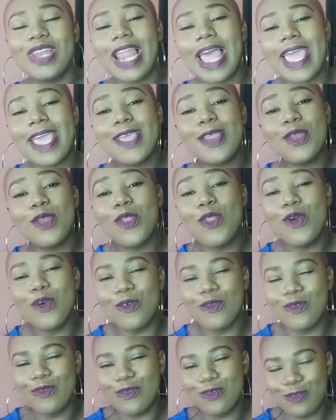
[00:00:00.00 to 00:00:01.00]
like
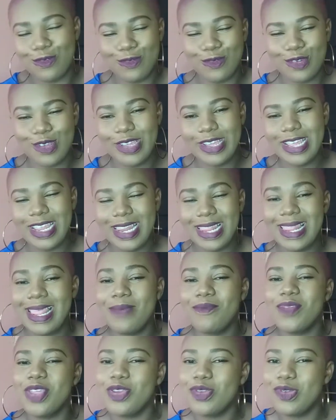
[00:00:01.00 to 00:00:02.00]
love,
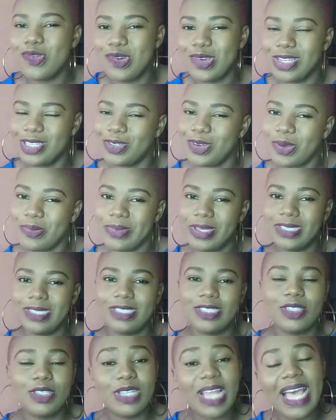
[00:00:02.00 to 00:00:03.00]
let me know in the comment
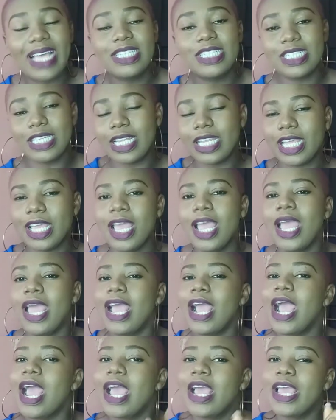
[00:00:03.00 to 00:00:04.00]
section. Actually,
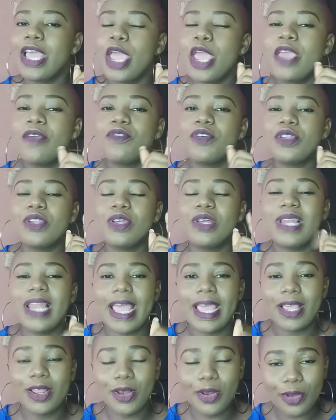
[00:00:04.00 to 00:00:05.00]
if you don't
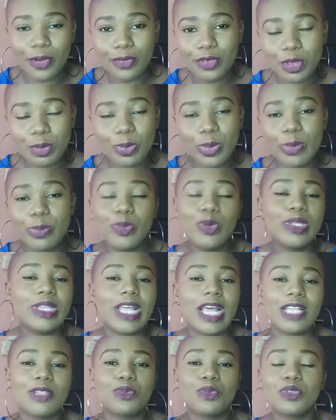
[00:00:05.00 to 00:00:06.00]
like love, the people
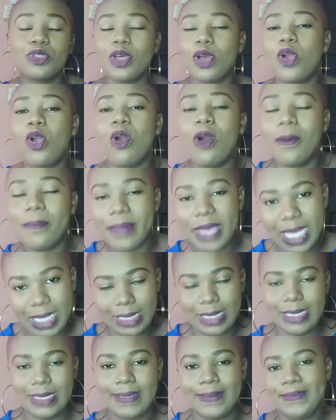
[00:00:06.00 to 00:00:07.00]
that will not
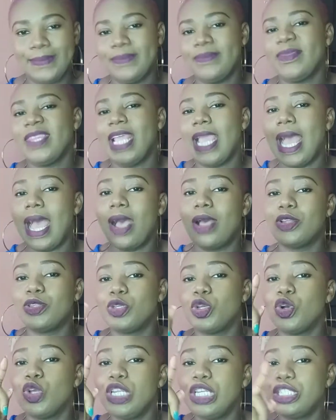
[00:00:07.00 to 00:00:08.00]
comment are
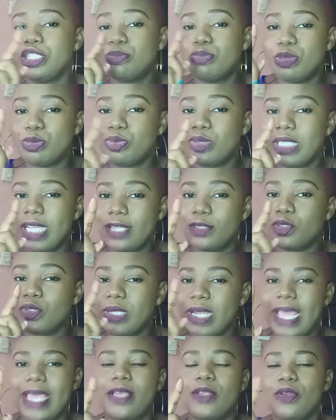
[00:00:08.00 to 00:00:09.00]
the people that
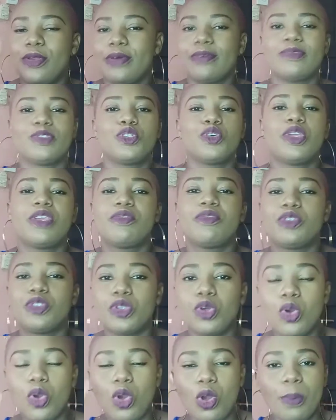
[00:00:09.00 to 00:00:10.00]
don't like love. So if you
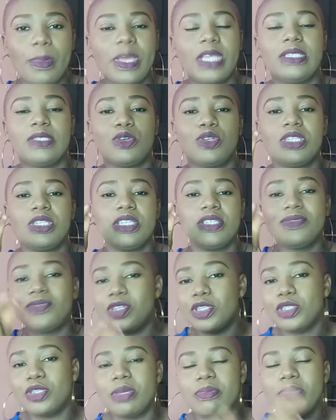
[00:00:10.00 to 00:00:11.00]
don't comment on this
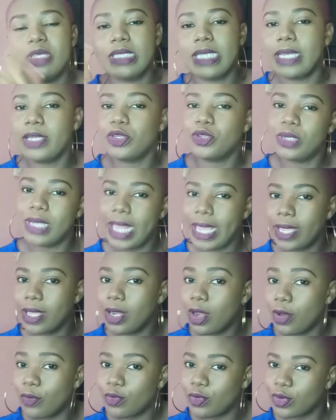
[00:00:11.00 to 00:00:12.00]
video, it means that you don't like
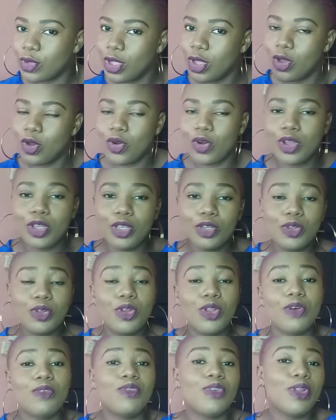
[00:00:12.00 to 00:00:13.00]
love or you don't
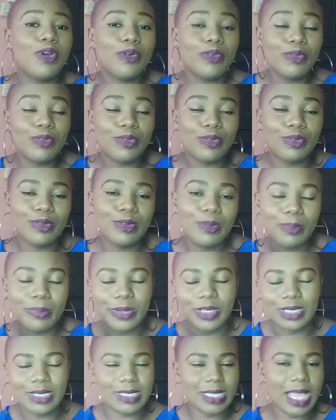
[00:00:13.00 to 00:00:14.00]
love love.
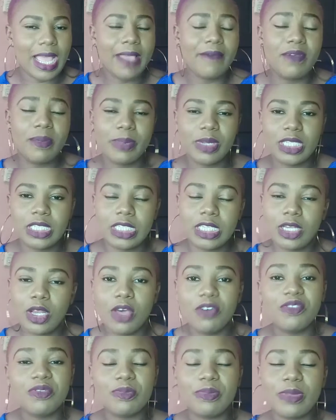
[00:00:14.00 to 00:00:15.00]
But everybody,
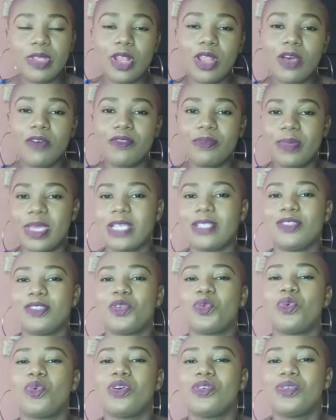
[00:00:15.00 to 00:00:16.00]
love makes
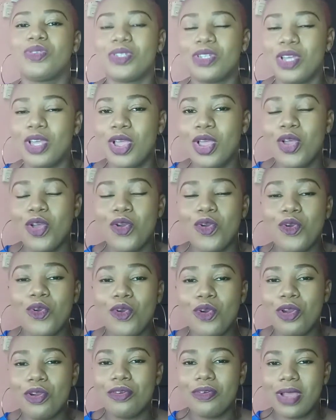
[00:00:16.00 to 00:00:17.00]
the world
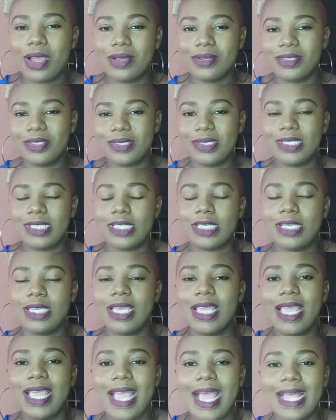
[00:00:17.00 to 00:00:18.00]
go around, you
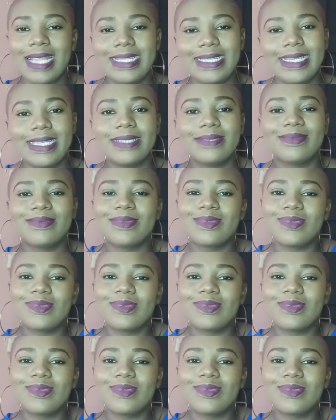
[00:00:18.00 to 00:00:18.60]
see. And then